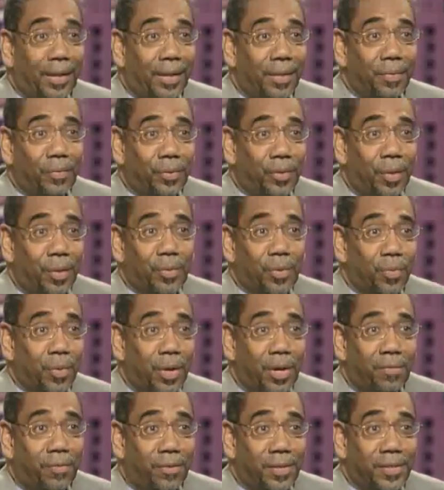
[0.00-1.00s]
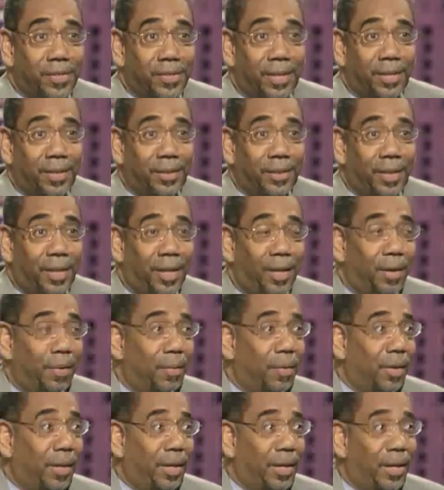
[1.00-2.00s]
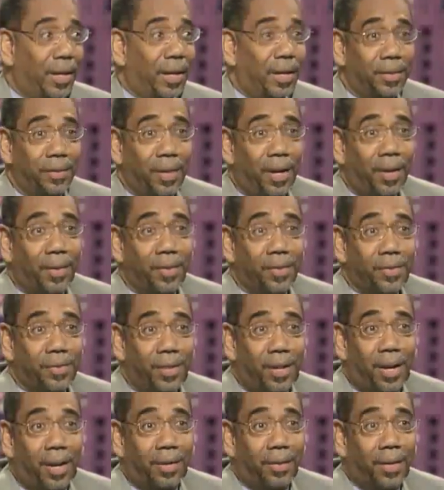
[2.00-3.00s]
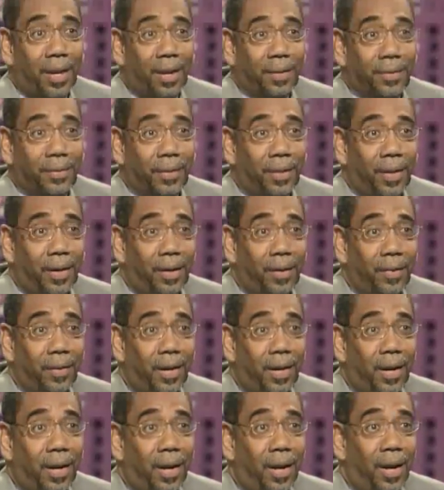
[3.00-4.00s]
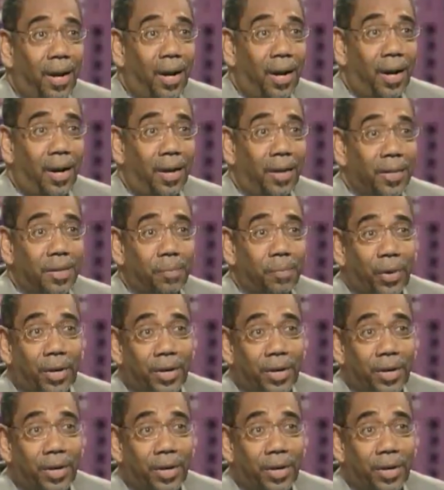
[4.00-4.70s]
in terms of running for the Senate. He and others knocked his